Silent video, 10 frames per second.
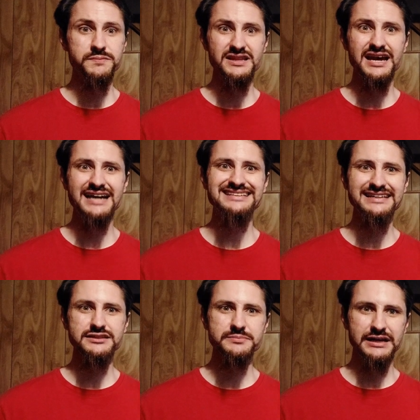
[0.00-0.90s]
the
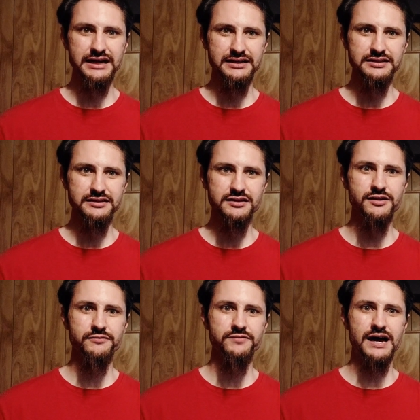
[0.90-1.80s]
ideas behind it
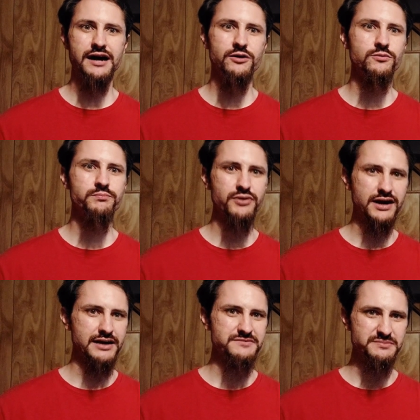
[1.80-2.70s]
of how
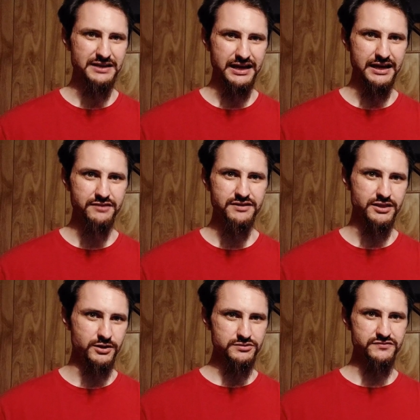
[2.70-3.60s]
primes behave
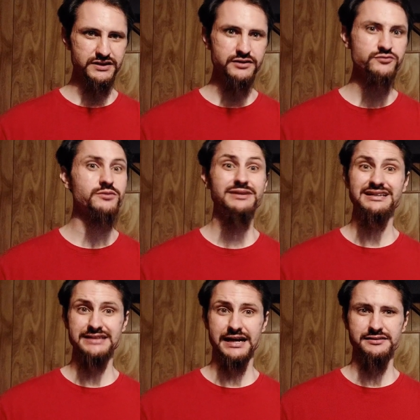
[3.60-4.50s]
in those fields will be
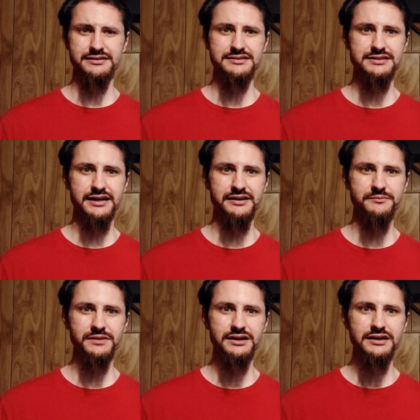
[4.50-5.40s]
exactly the
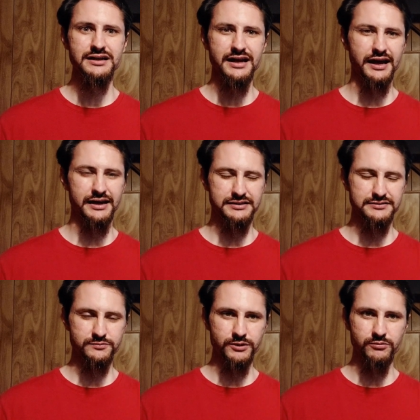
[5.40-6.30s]
same
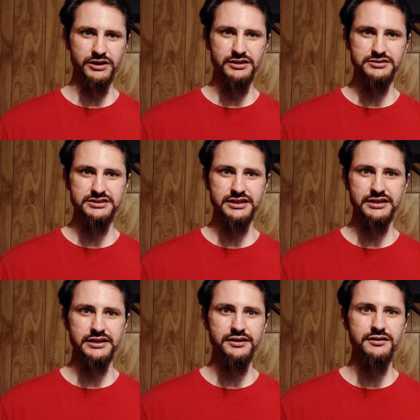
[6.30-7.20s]
as what we're going to
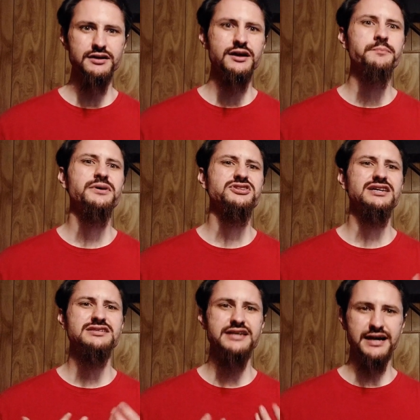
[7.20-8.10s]
study here, but
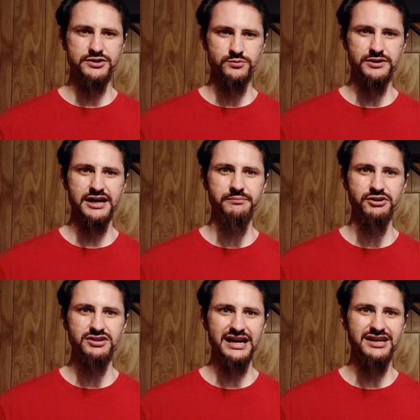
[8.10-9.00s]
just the actual
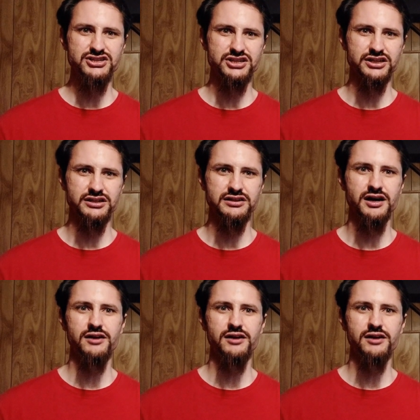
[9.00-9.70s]
computation